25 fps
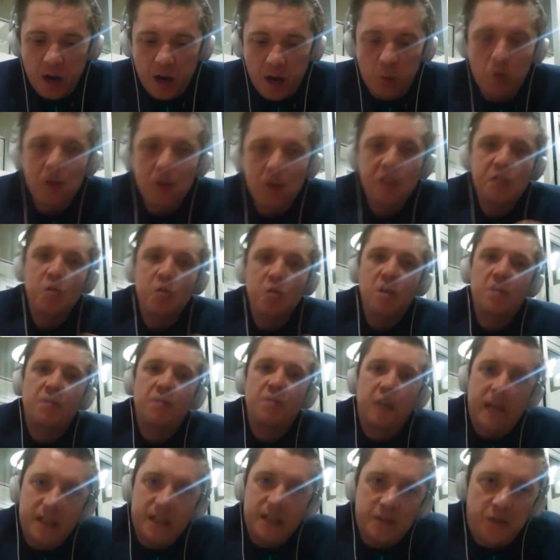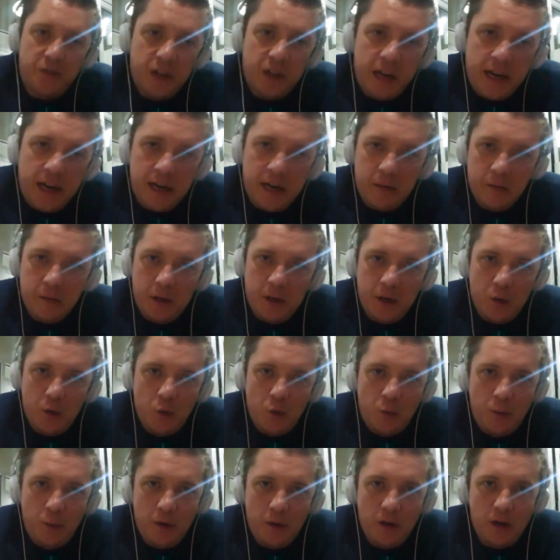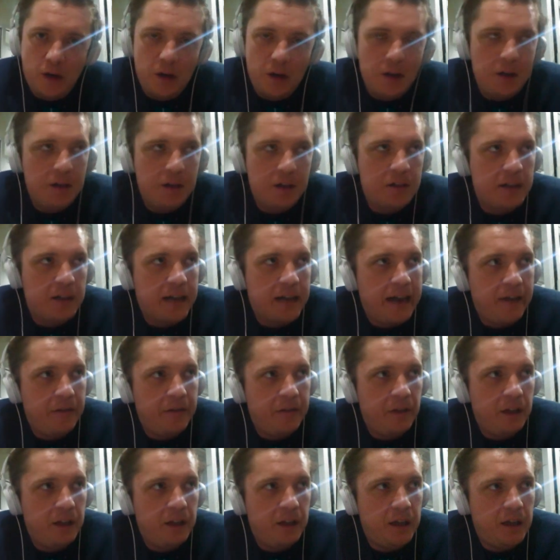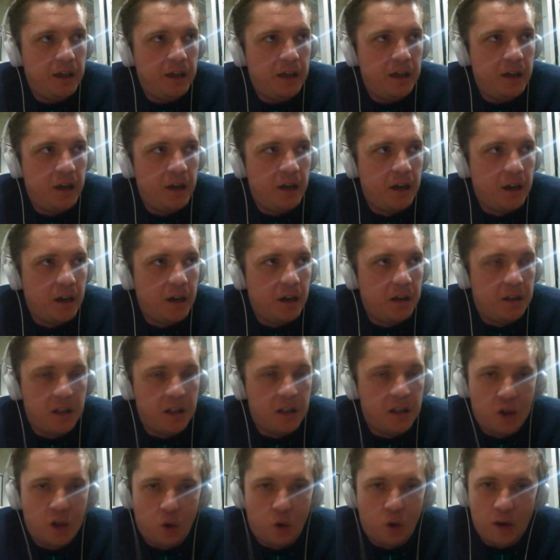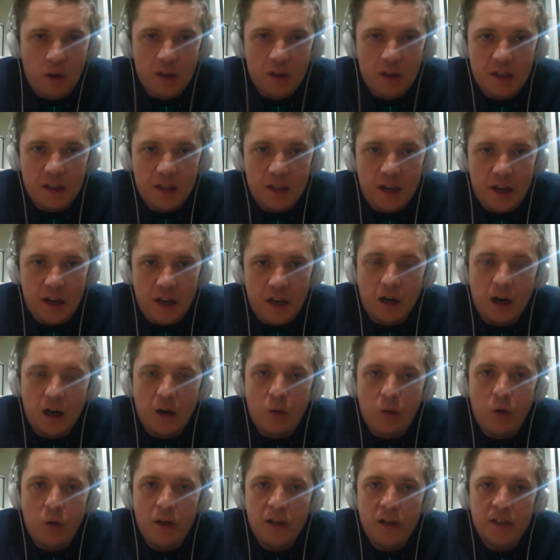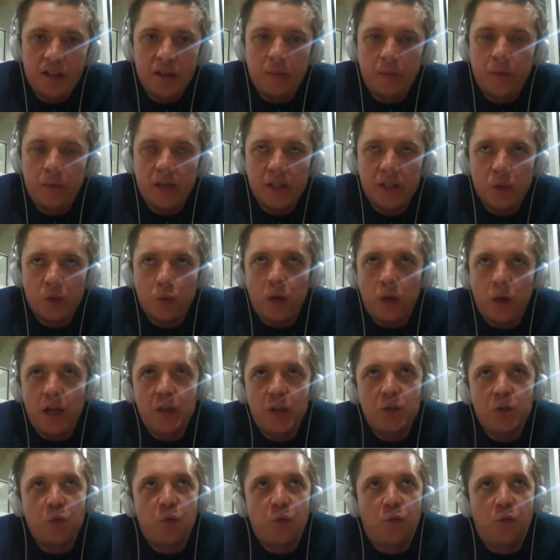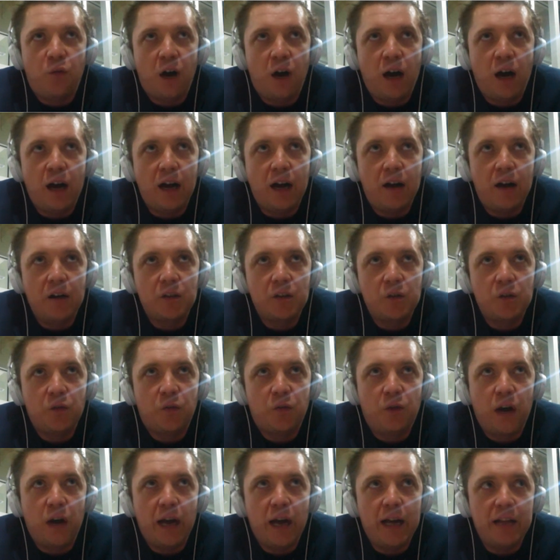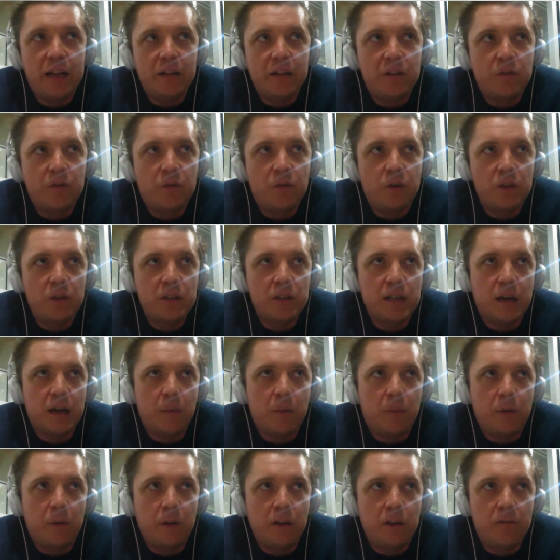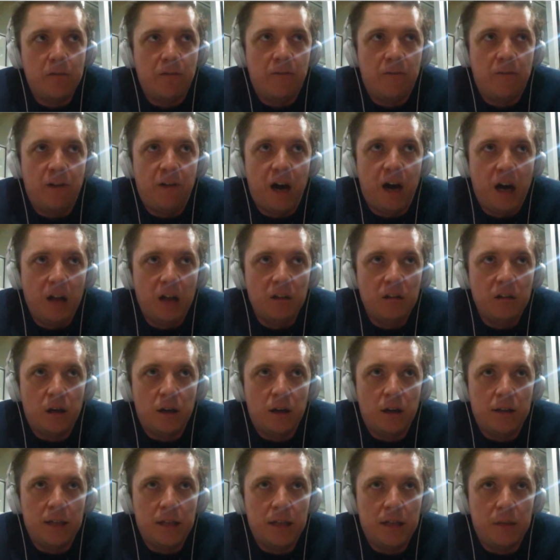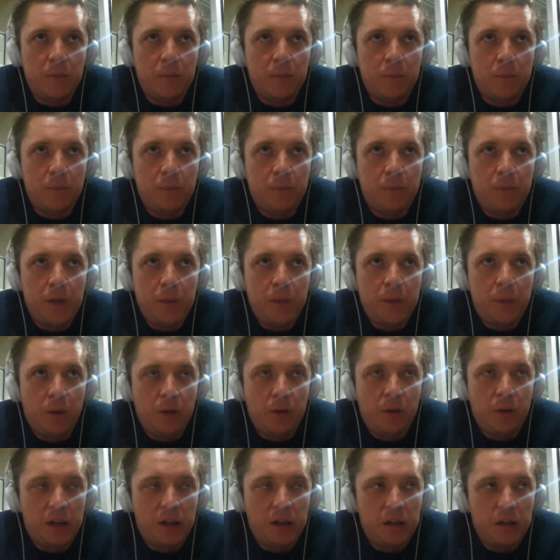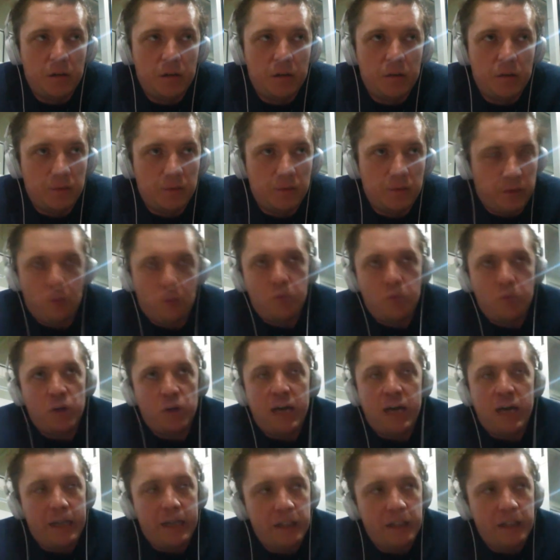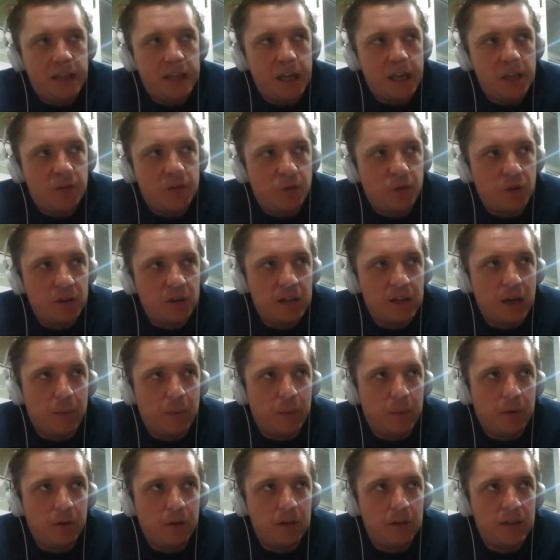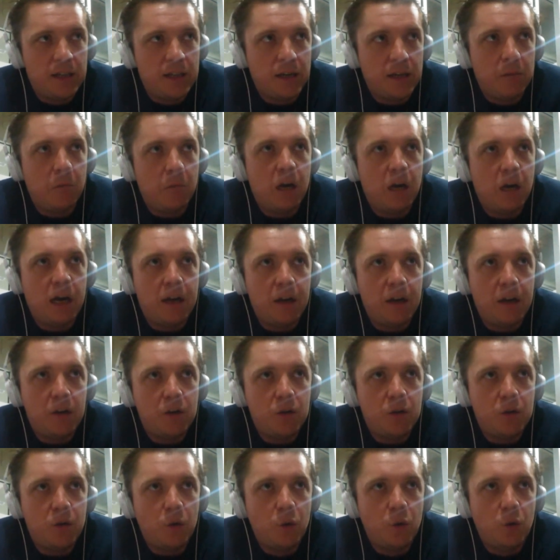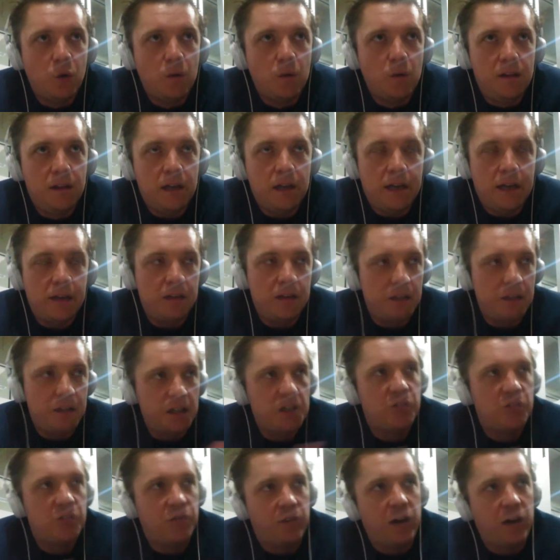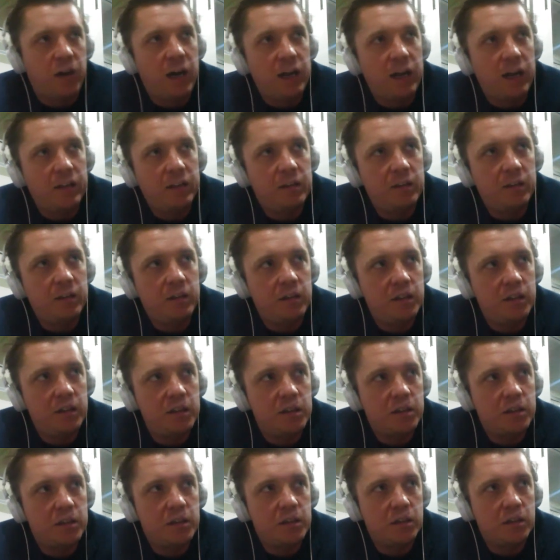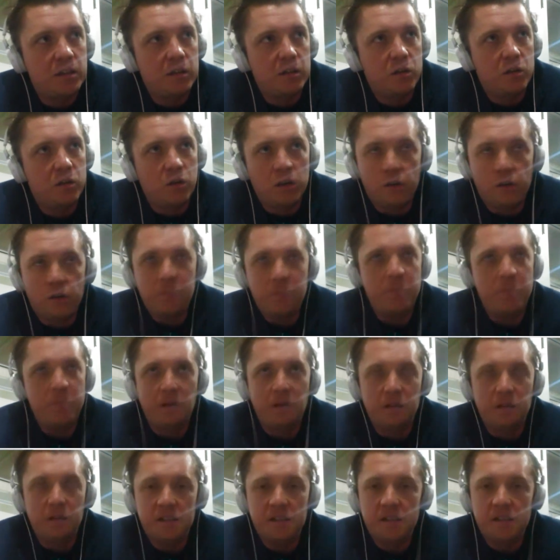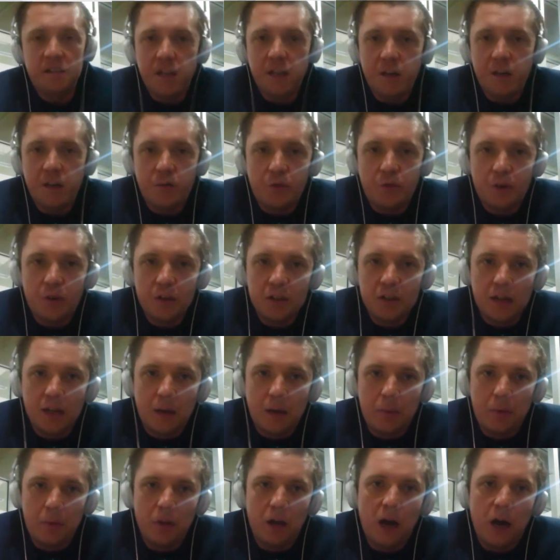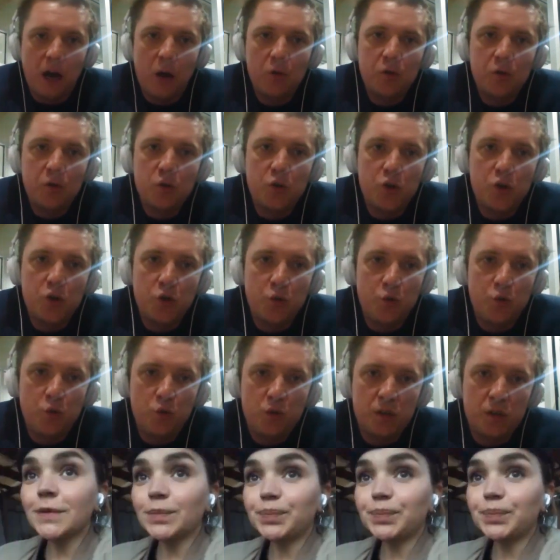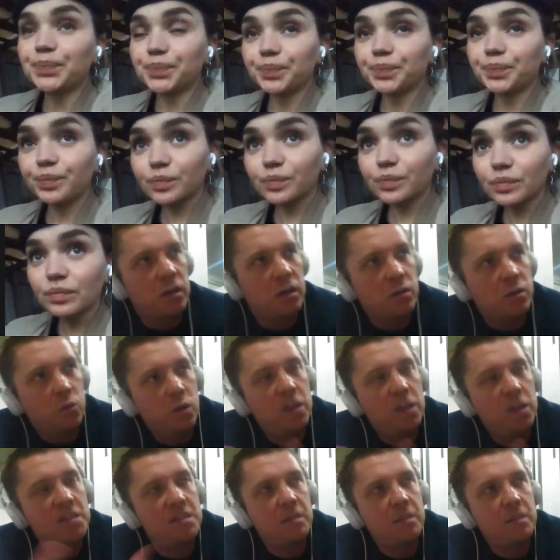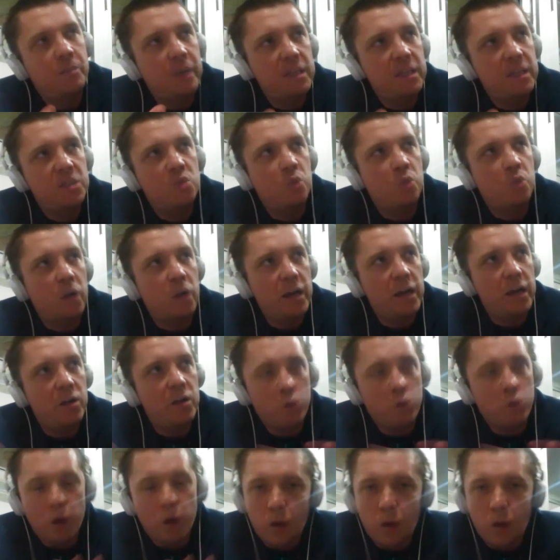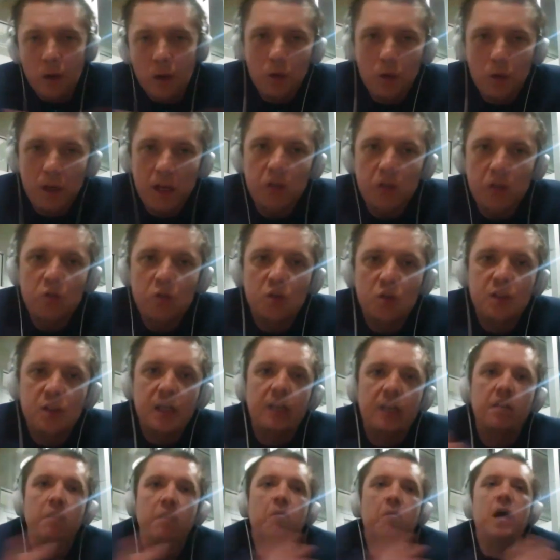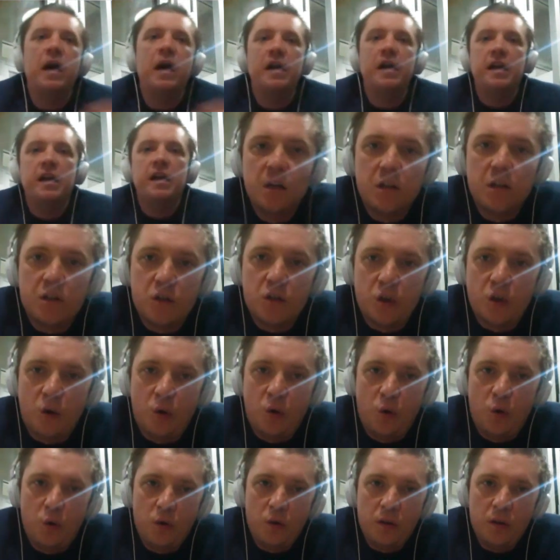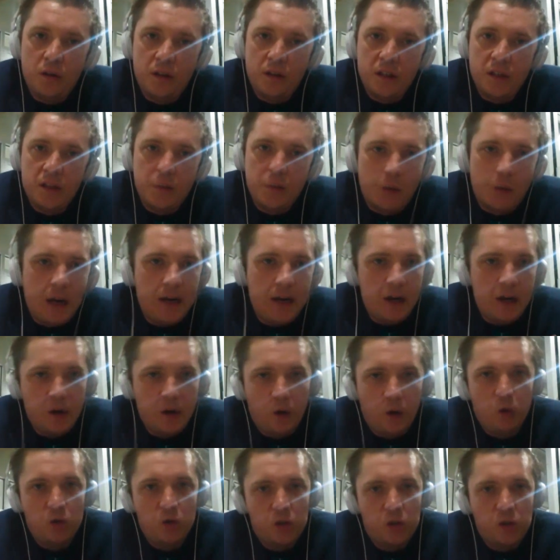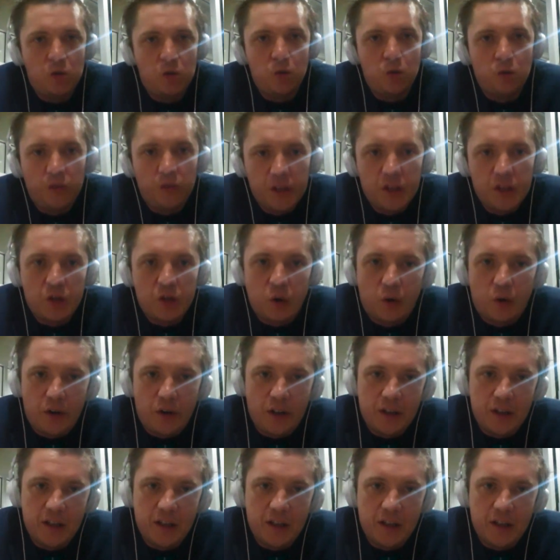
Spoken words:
What is your advice regarding Mariupol? It's a heavily destroyed city. What is the best way to find, for example, a fund that people can from United States, for example, send money to, mm-hmm. and this fund is gonna rebuild the city, for example. How to choose fund? What is the best way, where we need mm-hmm. to send the money so this money goes to restoring the...